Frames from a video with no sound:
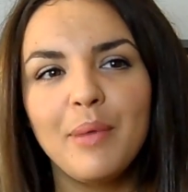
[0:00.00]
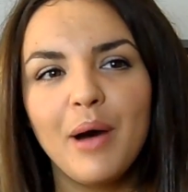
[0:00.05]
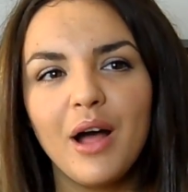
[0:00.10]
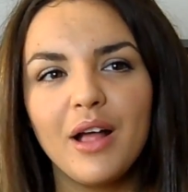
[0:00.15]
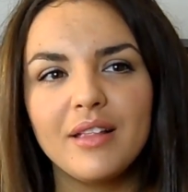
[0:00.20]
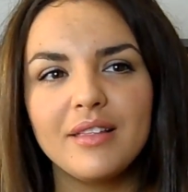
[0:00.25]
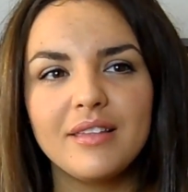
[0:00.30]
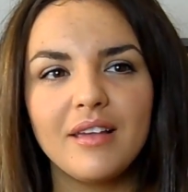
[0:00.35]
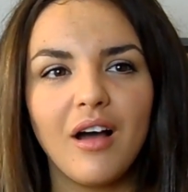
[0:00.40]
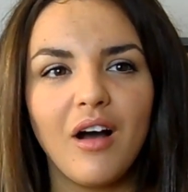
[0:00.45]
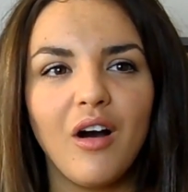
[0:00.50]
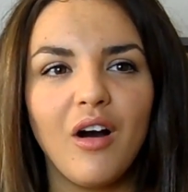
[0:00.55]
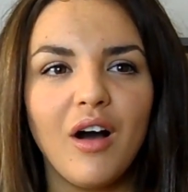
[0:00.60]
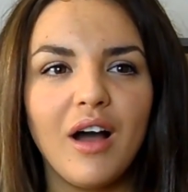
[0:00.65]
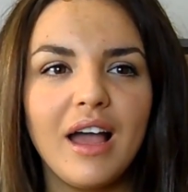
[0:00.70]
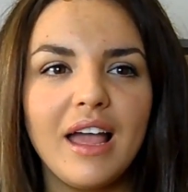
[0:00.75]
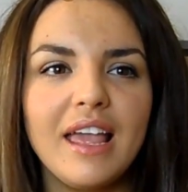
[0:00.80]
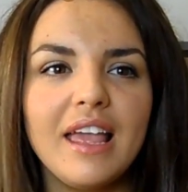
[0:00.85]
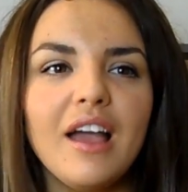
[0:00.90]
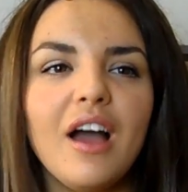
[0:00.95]
But
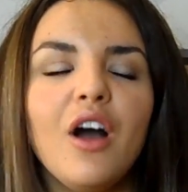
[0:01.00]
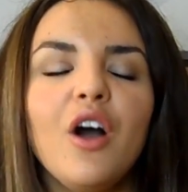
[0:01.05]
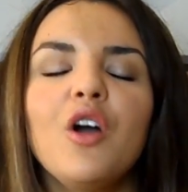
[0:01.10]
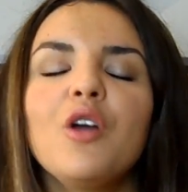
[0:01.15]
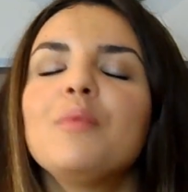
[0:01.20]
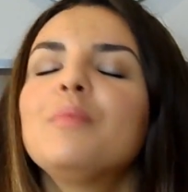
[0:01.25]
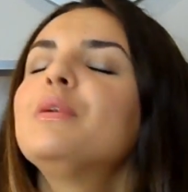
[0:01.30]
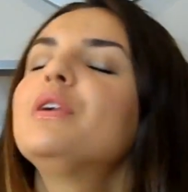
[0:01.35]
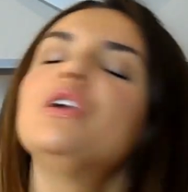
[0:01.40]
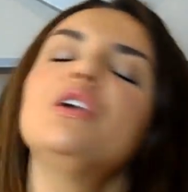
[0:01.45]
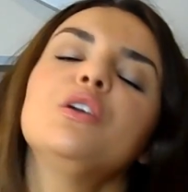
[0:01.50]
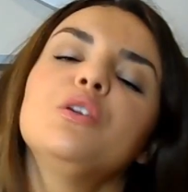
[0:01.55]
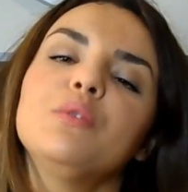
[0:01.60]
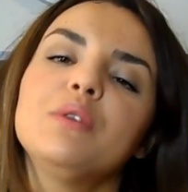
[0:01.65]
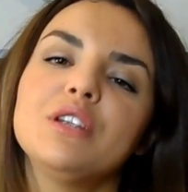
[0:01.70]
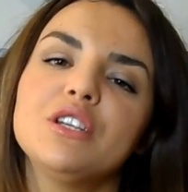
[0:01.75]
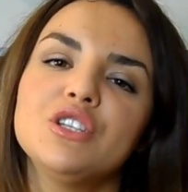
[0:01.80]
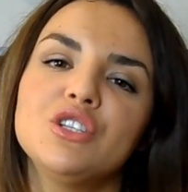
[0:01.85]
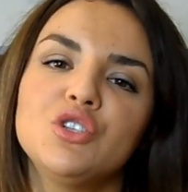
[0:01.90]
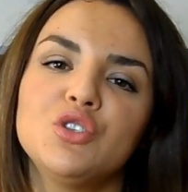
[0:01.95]
I hope
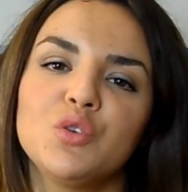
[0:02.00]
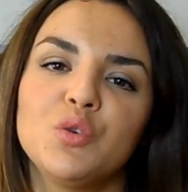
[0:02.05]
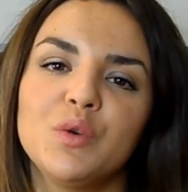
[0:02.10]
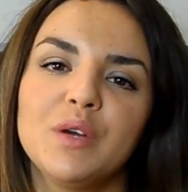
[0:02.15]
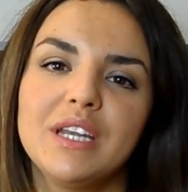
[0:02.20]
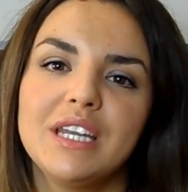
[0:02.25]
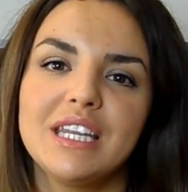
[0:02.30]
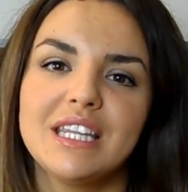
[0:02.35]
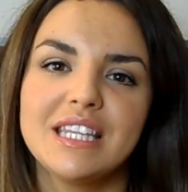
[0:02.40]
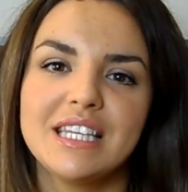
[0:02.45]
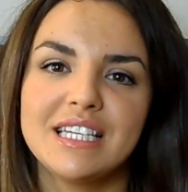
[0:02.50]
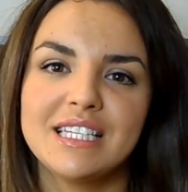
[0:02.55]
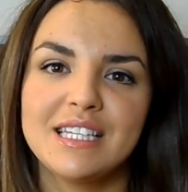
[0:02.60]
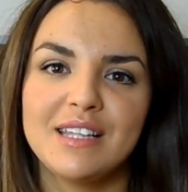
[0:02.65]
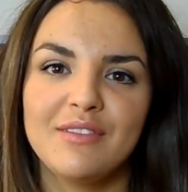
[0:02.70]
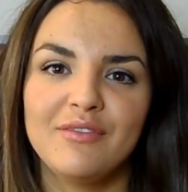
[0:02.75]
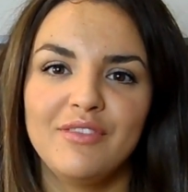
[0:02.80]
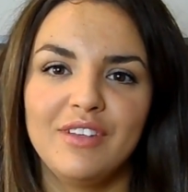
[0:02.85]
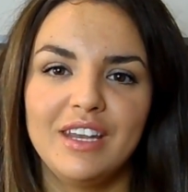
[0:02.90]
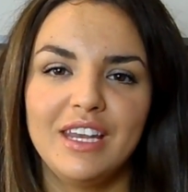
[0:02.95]
you enjoyed
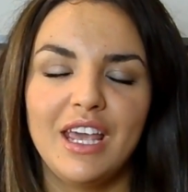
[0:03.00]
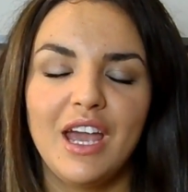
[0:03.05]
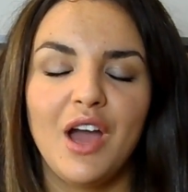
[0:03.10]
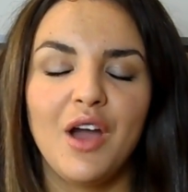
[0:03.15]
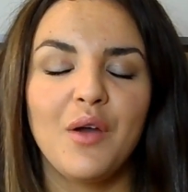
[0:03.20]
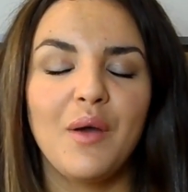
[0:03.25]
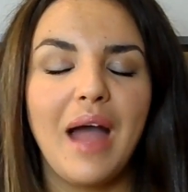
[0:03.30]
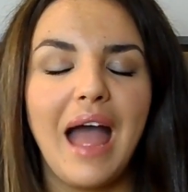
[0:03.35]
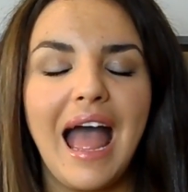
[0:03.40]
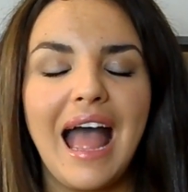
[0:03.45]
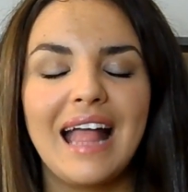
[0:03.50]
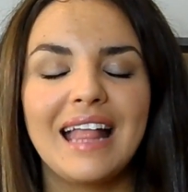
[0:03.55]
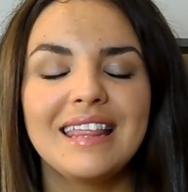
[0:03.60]
this video,